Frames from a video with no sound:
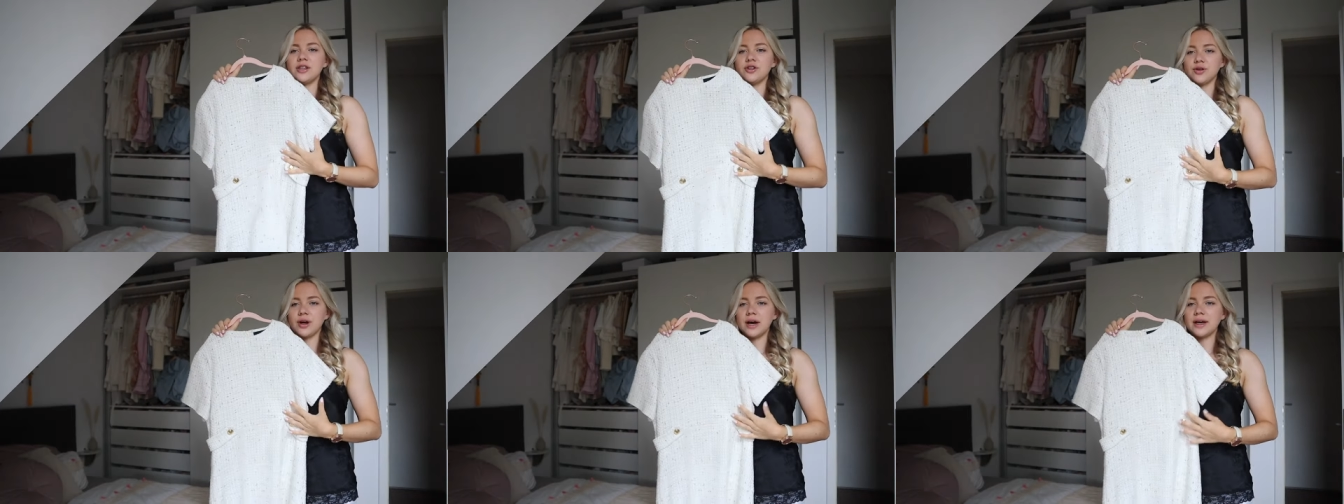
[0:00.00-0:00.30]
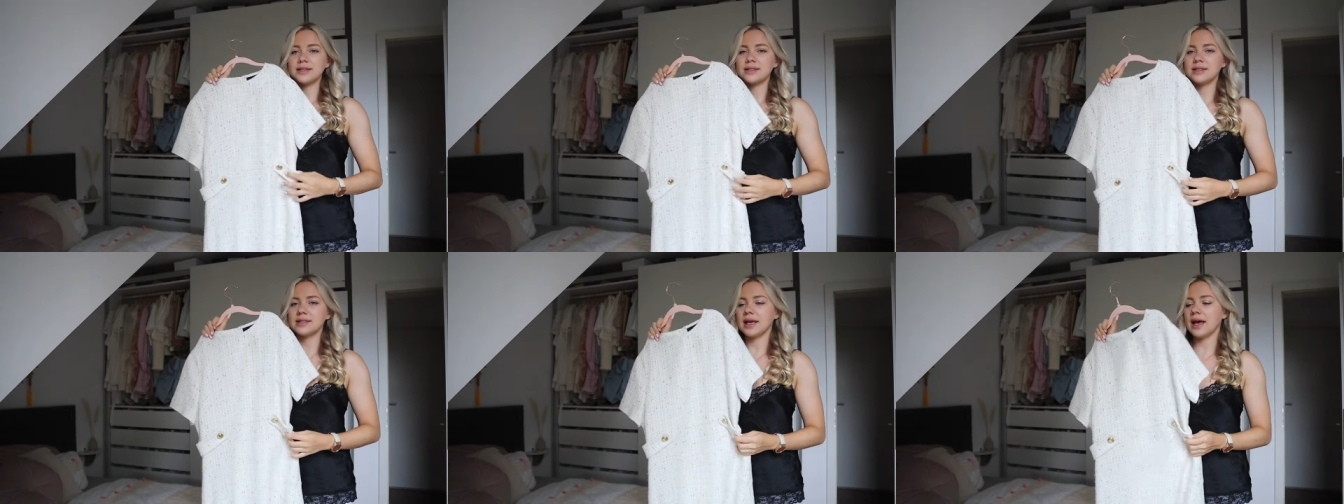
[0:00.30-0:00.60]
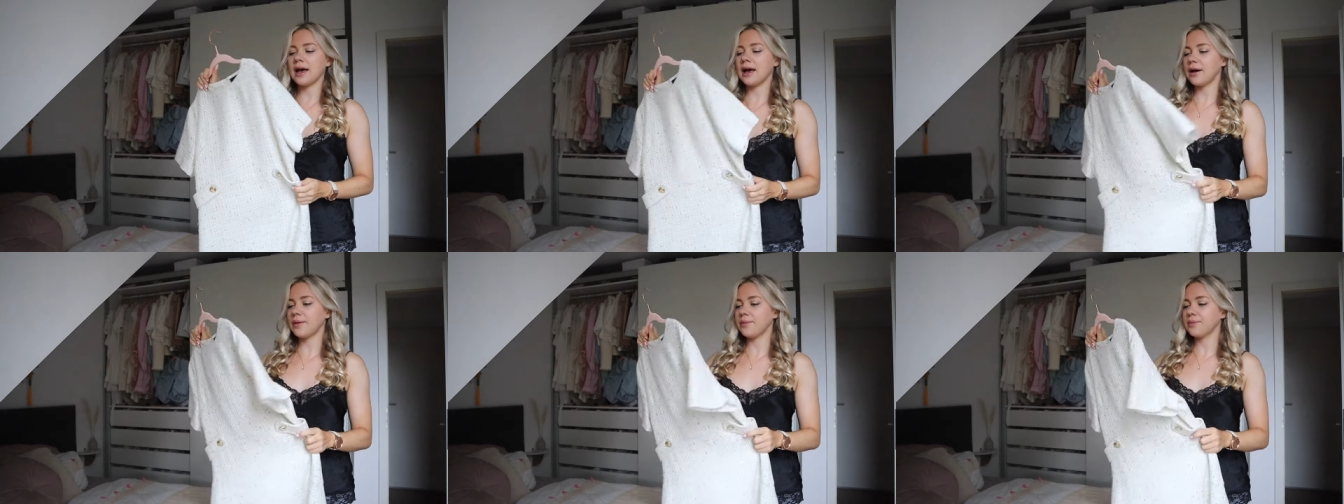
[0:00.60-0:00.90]
dress.
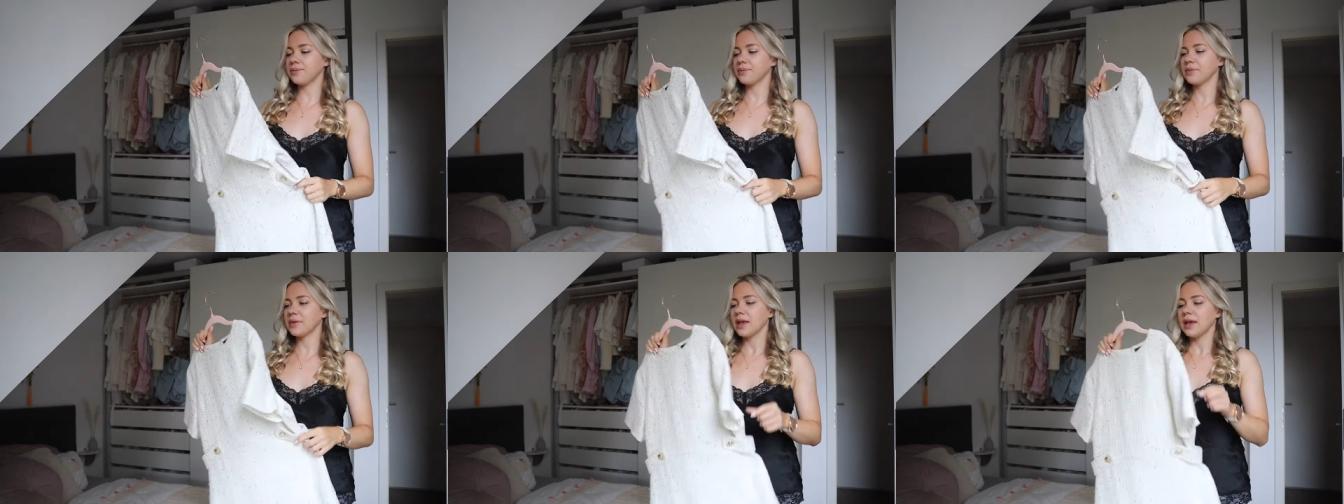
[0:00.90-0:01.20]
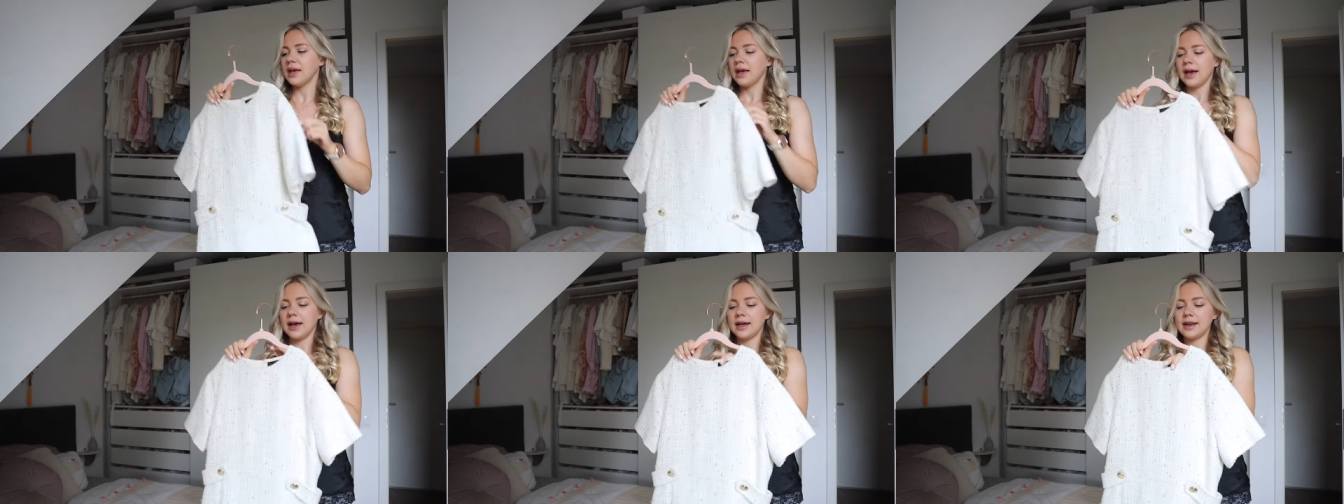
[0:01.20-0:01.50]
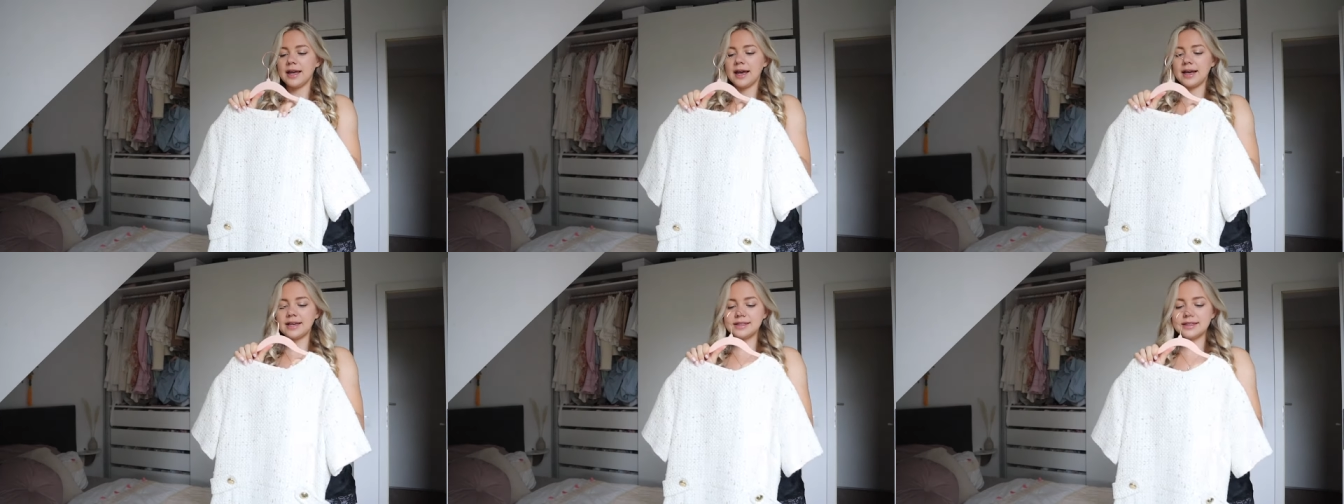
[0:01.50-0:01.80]
And it
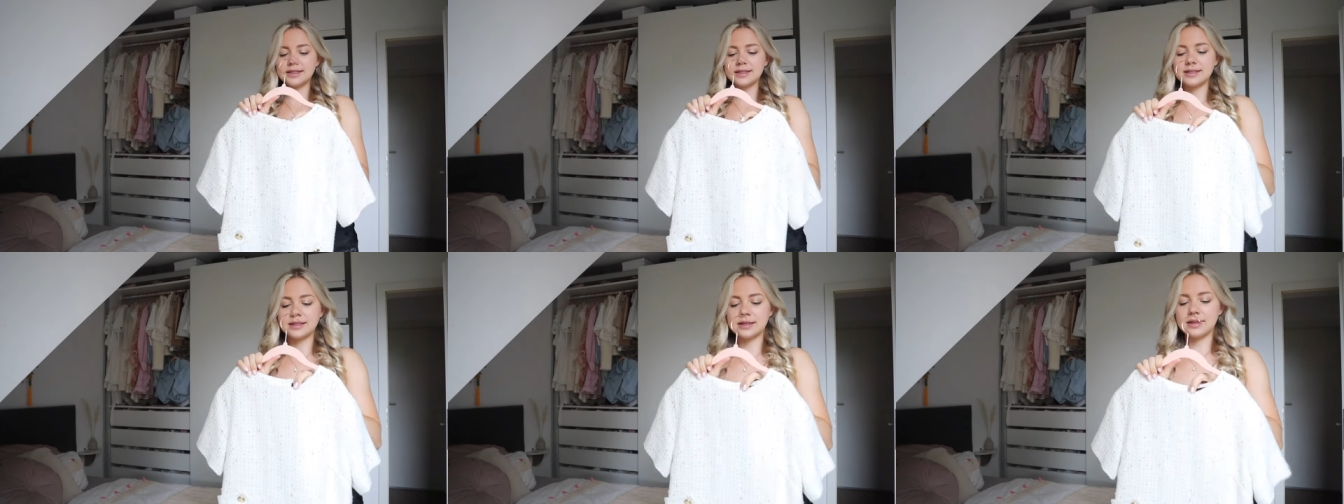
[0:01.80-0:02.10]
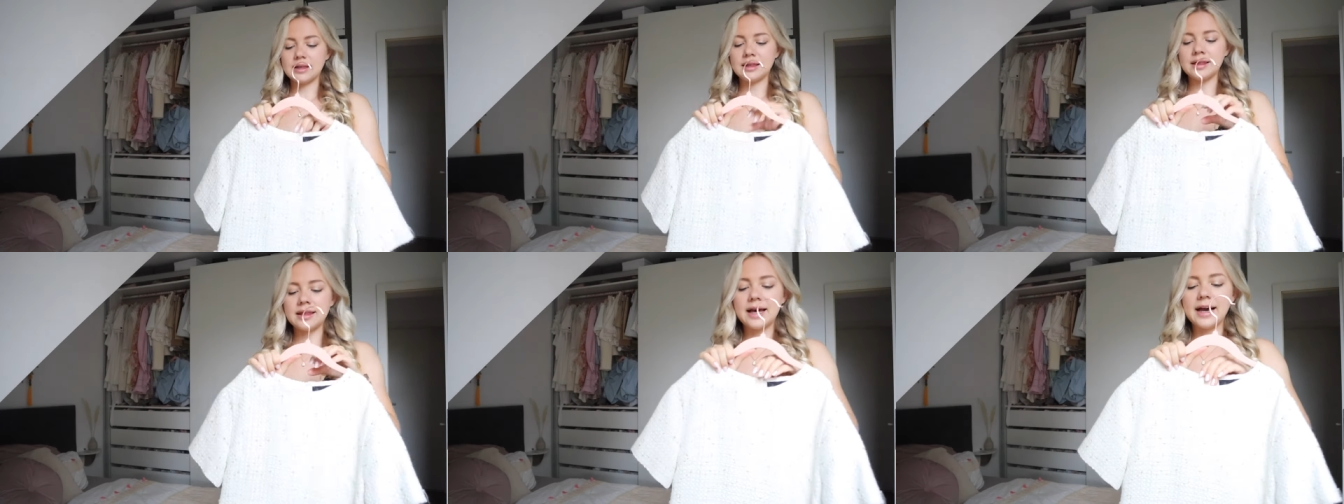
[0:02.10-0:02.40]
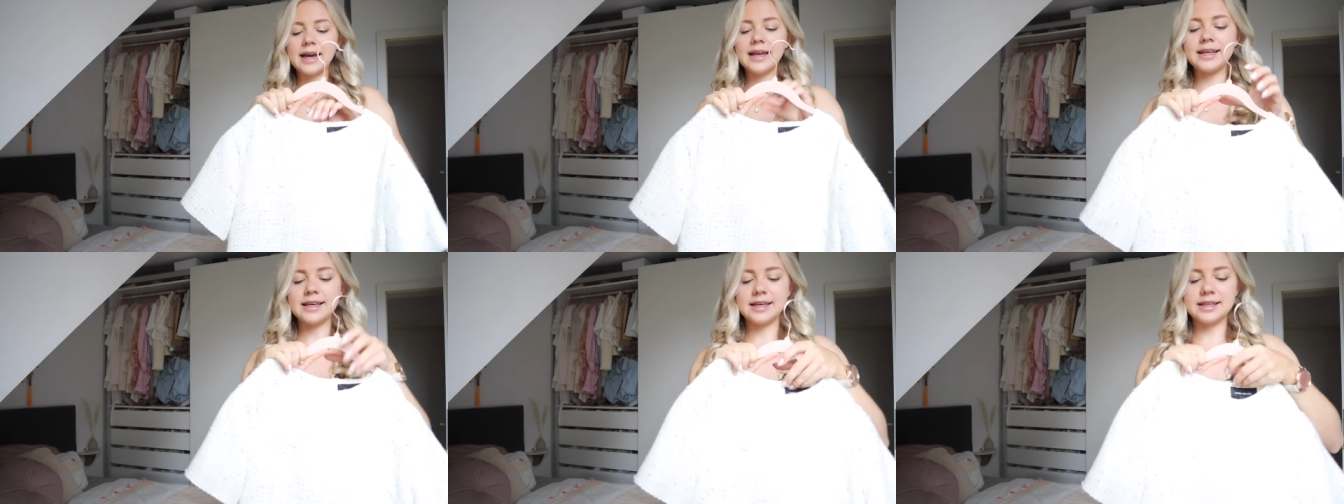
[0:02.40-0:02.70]
has this
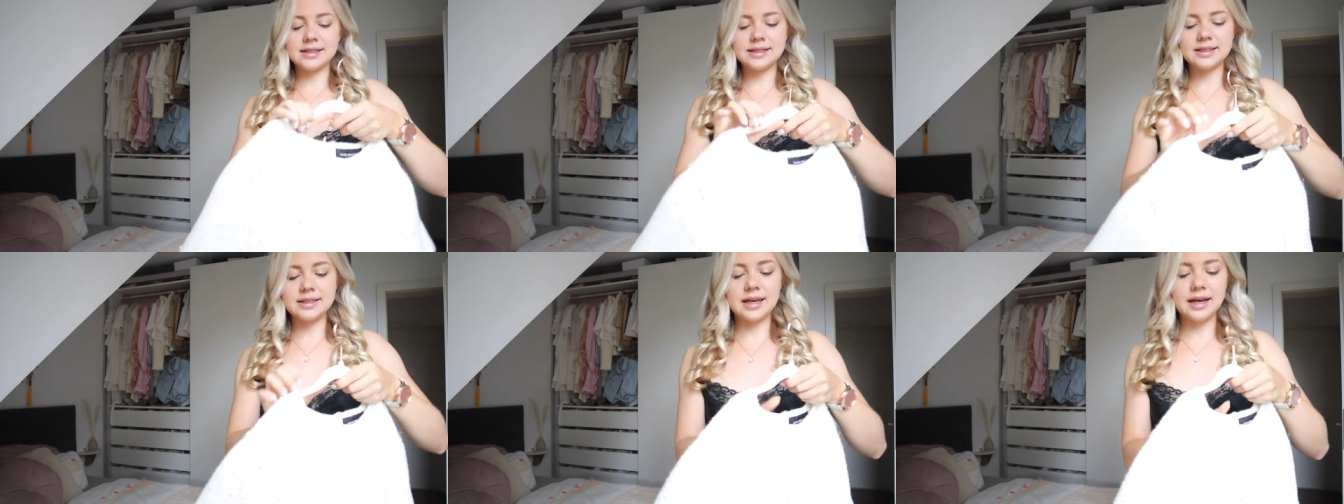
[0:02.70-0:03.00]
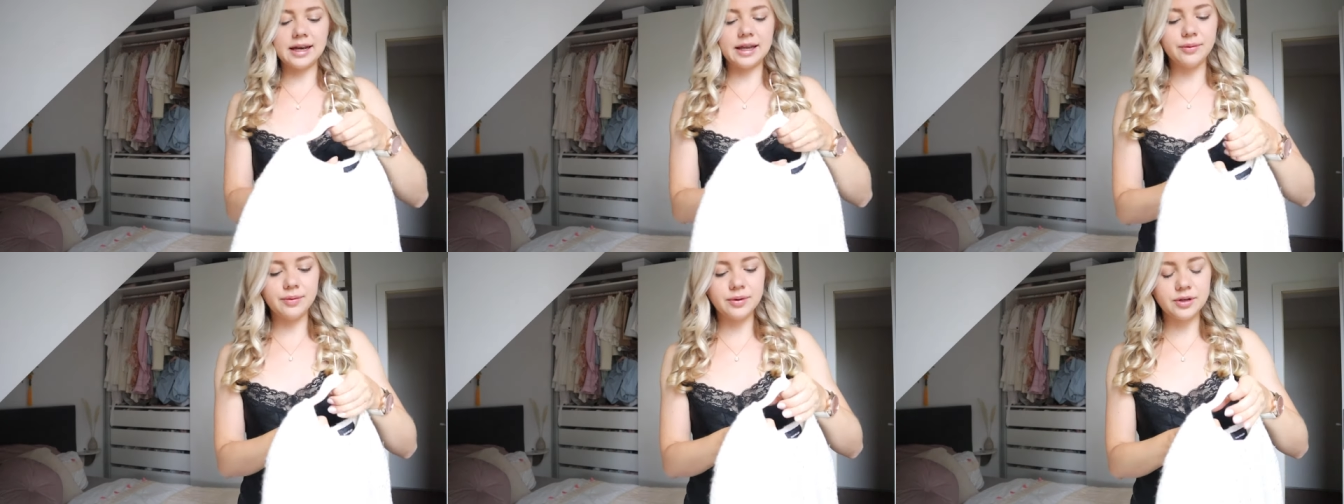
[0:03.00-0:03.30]
lining inside,